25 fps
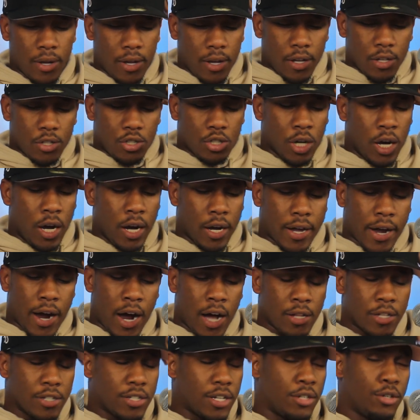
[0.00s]
John
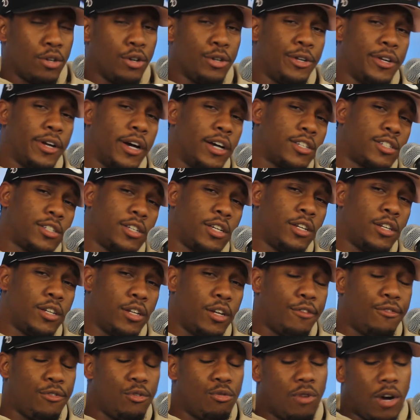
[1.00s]
Collins, I know you guys seen it
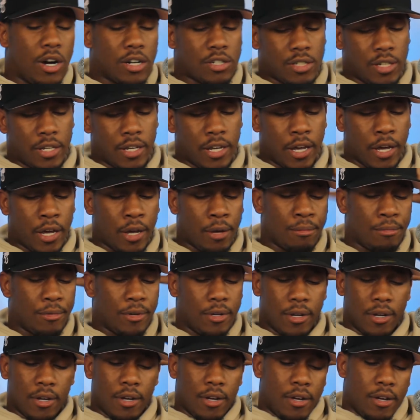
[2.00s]
if you watched the game.
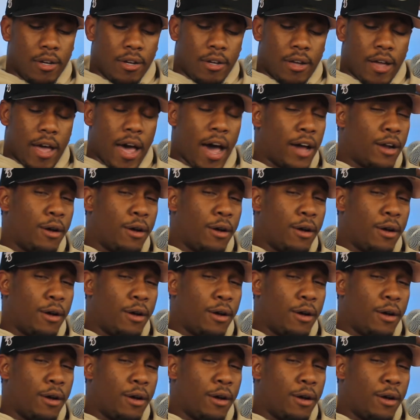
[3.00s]
Had a